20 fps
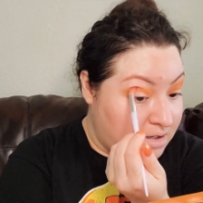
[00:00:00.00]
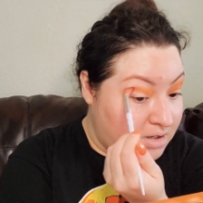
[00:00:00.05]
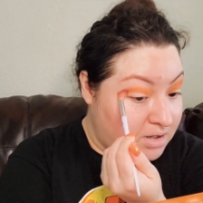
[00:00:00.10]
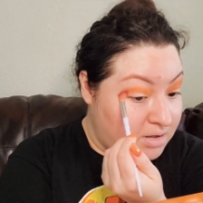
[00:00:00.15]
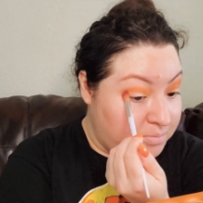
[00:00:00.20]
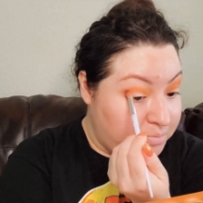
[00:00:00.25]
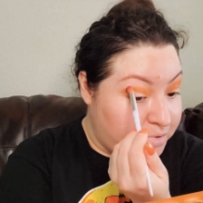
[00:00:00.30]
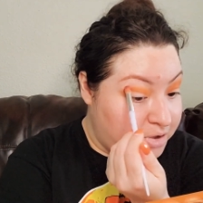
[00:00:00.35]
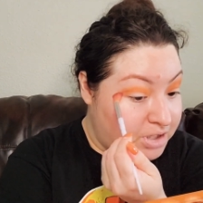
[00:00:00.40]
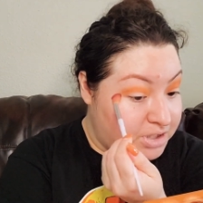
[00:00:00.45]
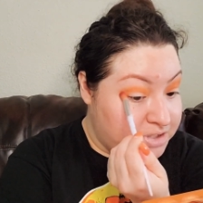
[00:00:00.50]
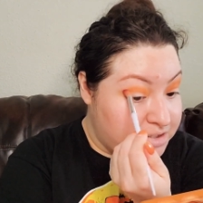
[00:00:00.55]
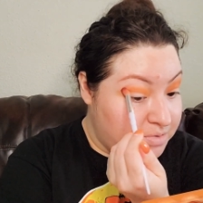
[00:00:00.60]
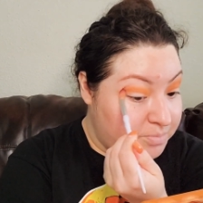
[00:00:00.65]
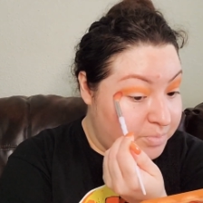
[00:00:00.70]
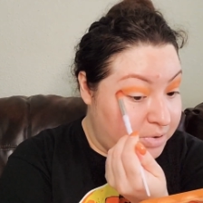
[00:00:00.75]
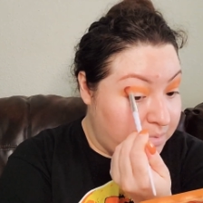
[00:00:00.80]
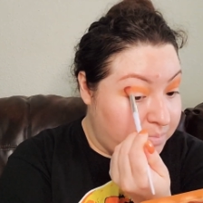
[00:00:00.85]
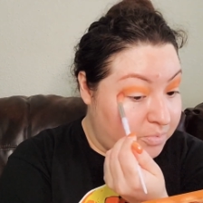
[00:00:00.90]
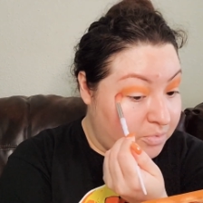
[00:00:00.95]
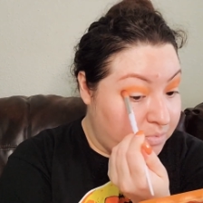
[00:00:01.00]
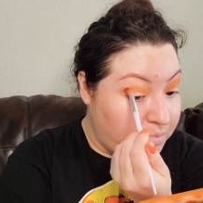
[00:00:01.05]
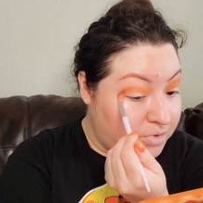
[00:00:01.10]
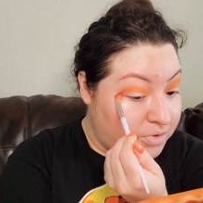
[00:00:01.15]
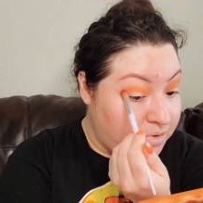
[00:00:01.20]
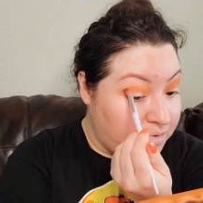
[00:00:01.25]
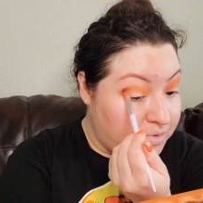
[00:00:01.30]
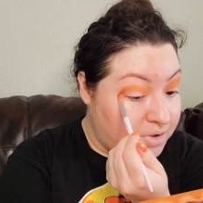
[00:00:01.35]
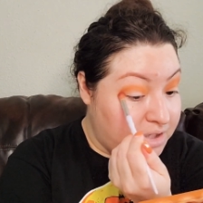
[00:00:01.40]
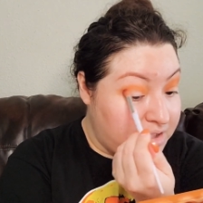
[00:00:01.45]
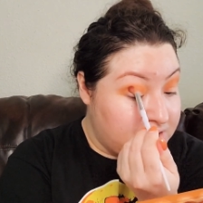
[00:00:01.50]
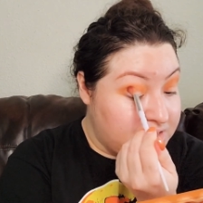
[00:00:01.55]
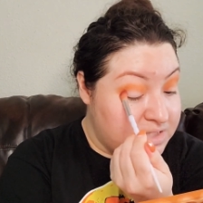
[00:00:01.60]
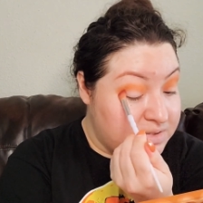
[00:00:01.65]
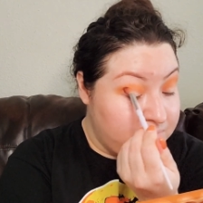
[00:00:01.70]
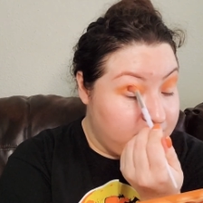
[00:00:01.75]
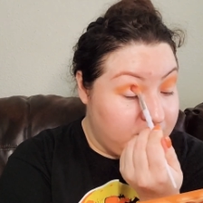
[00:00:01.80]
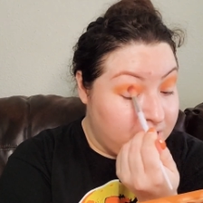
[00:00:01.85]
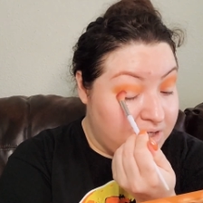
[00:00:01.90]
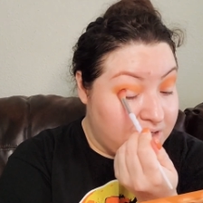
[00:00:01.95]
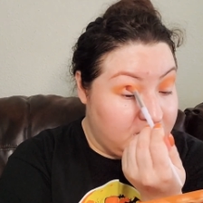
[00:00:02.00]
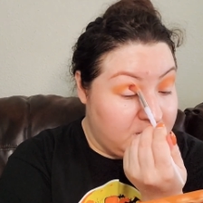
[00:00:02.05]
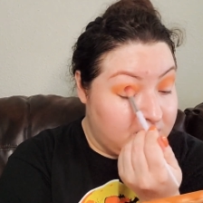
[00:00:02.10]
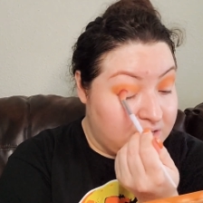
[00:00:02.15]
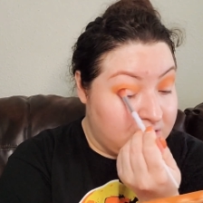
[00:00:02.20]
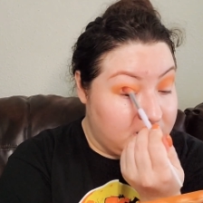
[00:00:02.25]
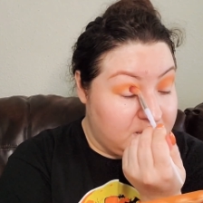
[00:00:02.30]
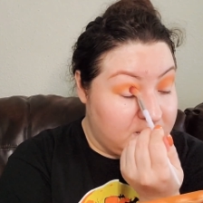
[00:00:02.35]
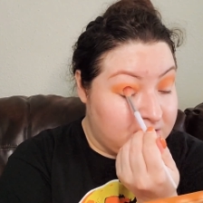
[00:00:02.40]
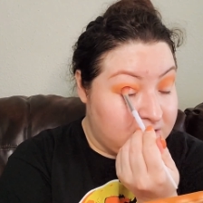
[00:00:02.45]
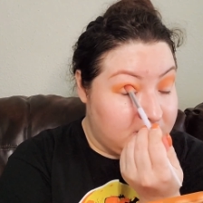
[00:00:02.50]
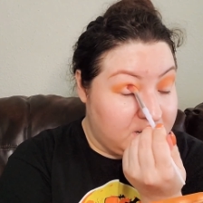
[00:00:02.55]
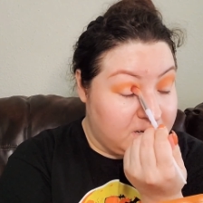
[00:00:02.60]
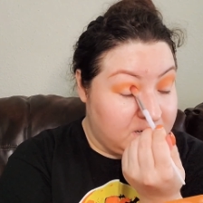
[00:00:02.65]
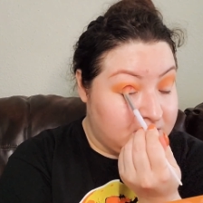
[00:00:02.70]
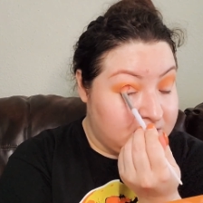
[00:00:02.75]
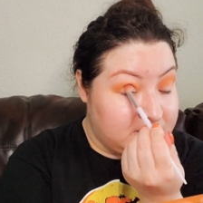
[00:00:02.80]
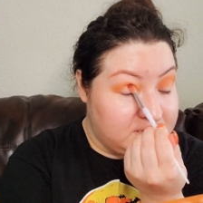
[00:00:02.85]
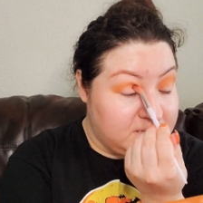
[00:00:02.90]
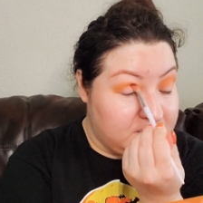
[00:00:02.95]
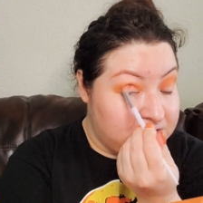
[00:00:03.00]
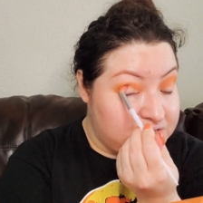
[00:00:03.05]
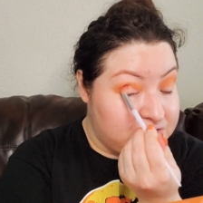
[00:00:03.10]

I'm pretty sure people will notice, but they're not gonna say